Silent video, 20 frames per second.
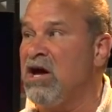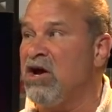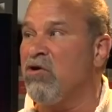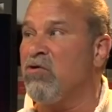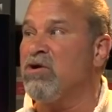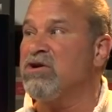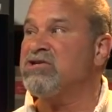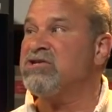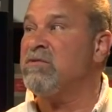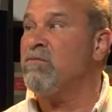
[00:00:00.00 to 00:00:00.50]

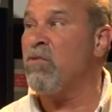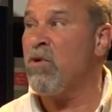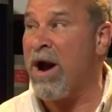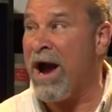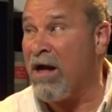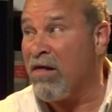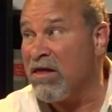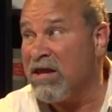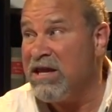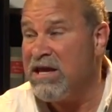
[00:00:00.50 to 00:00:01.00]
Christian
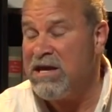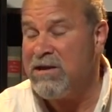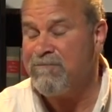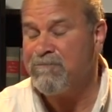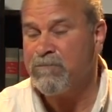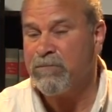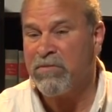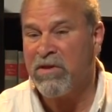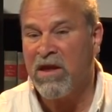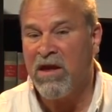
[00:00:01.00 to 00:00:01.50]
morality.
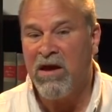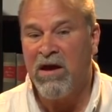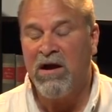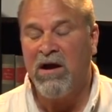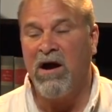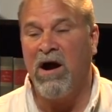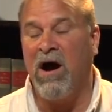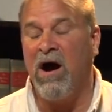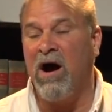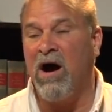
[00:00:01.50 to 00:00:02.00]

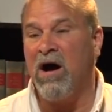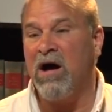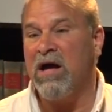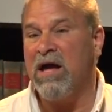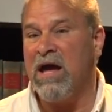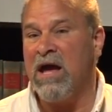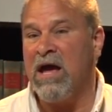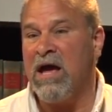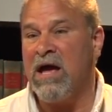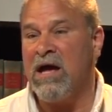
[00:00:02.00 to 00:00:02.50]

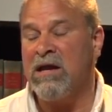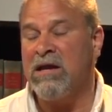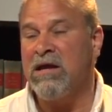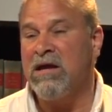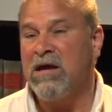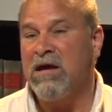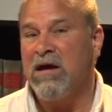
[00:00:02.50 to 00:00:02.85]
And